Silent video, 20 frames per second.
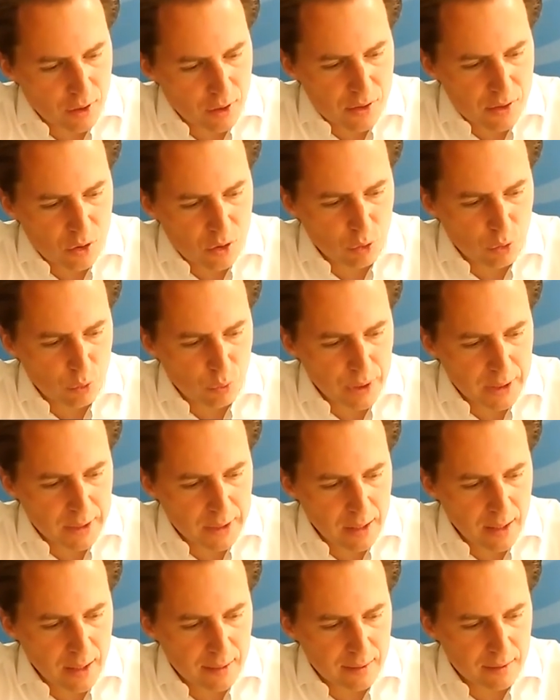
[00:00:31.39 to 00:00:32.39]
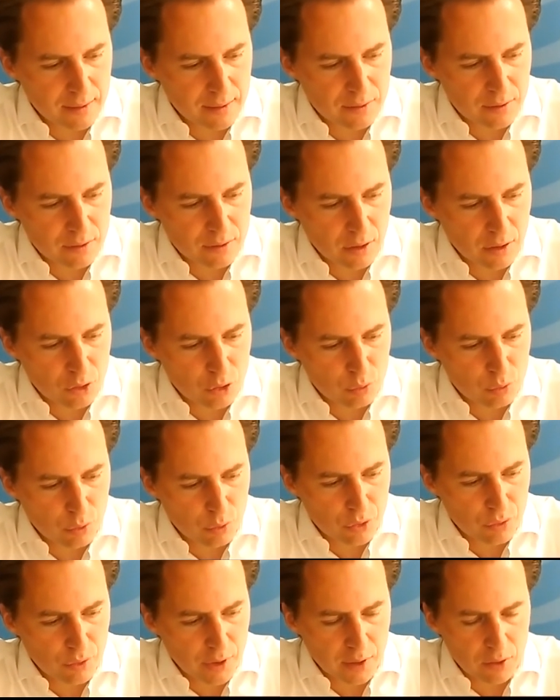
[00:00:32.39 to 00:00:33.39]
So we're delighted to
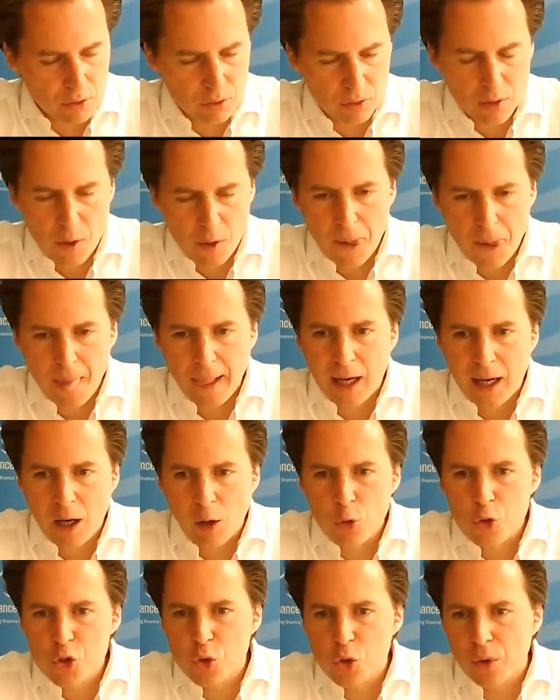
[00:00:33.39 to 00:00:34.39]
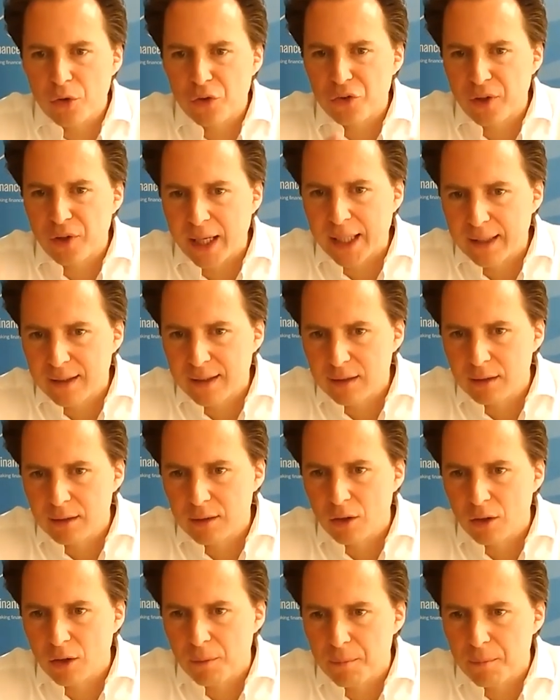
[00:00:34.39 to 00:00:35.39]
work together. I also want to thank
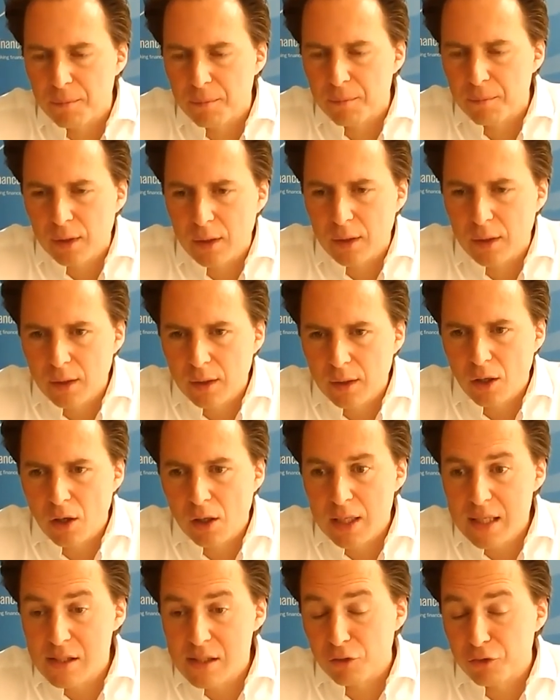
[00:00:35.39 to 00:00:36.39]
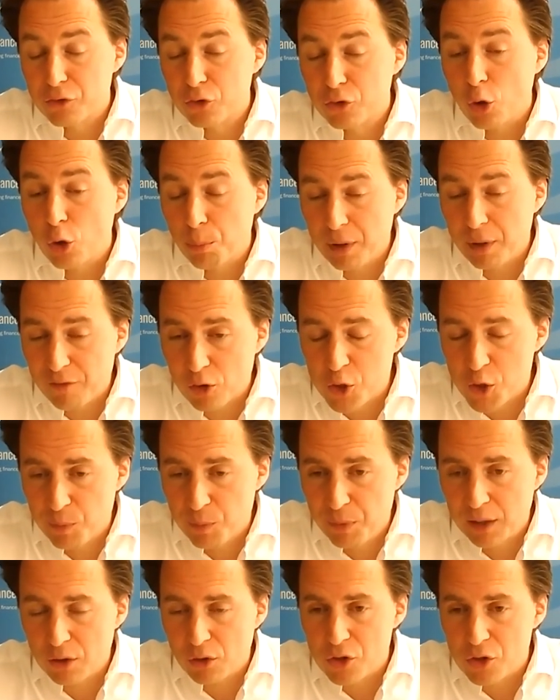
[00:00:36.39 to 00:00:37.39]
a list of top-level
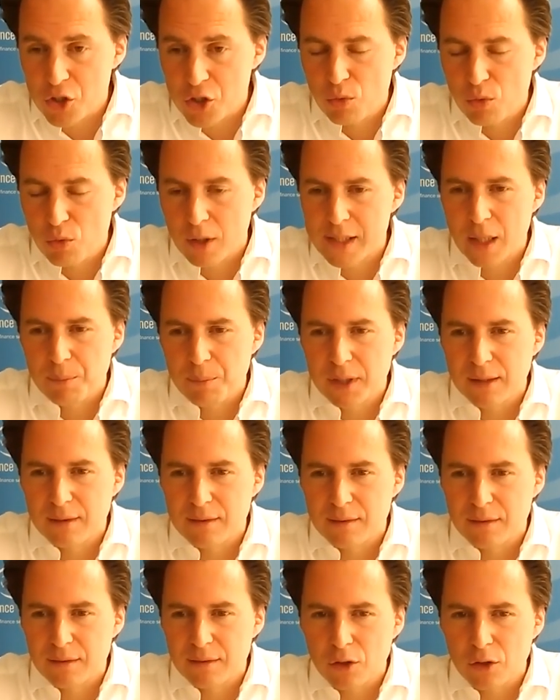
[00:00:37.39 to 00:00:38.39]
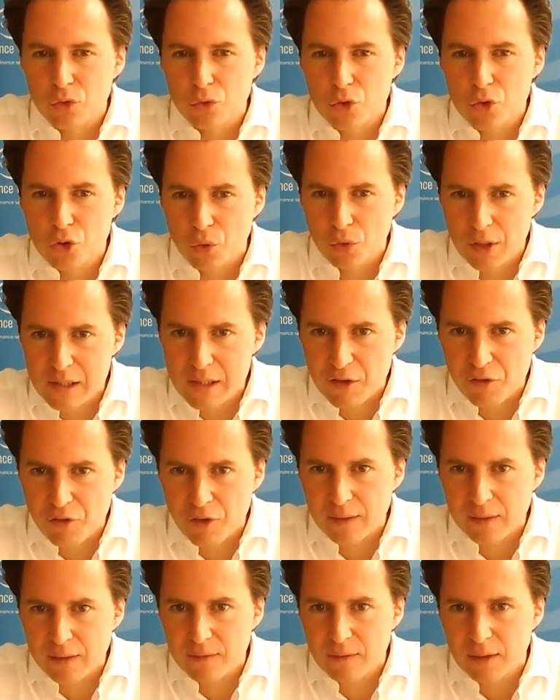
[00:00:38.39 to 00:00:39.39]
speakers who accepted to join this
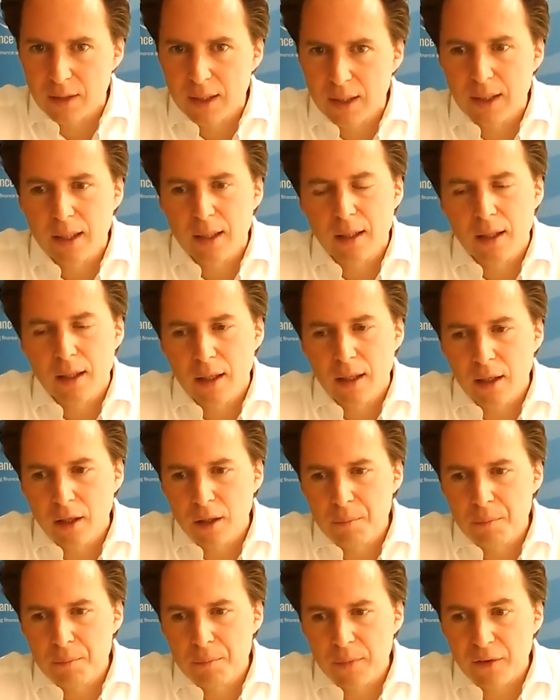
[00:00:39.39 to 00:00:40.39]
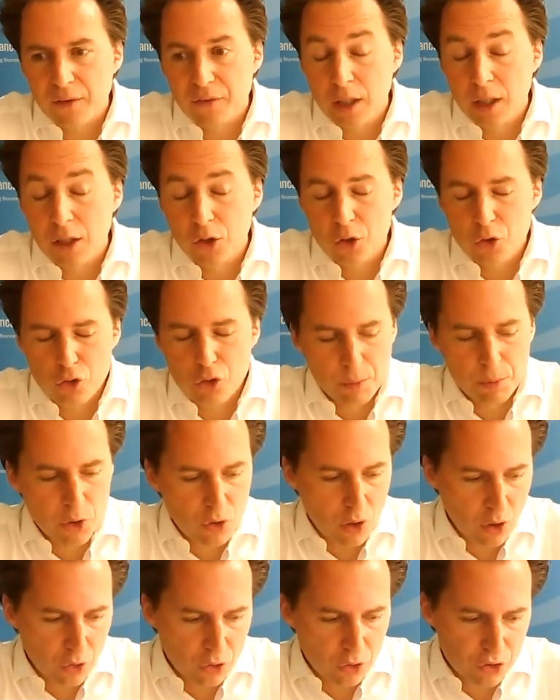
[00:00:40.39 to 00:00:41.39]
event. I think it'll
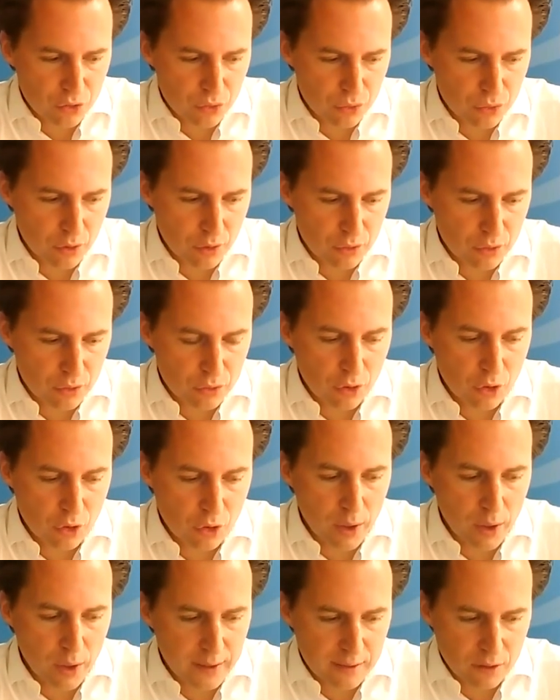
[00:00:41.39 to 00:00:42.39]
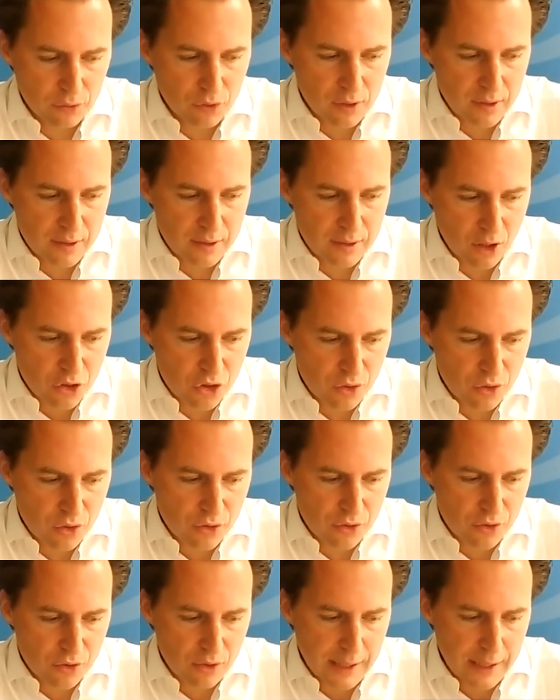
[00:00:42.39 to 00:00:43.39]
contribute a lot to the quality of the
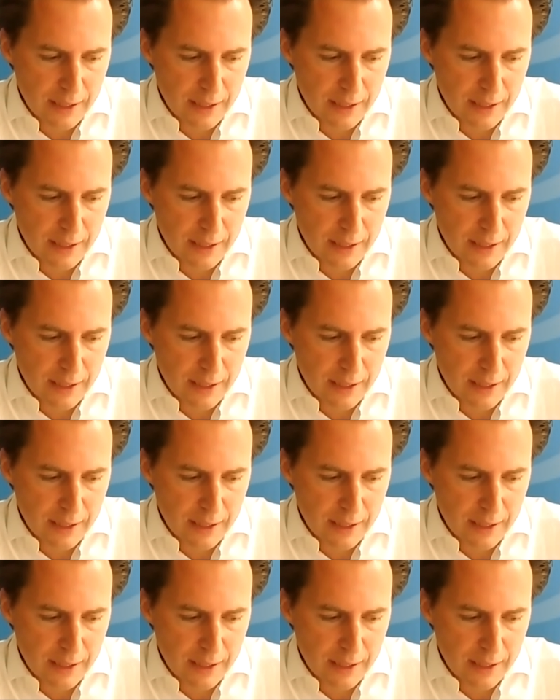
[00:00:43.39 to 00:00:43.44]
discussions.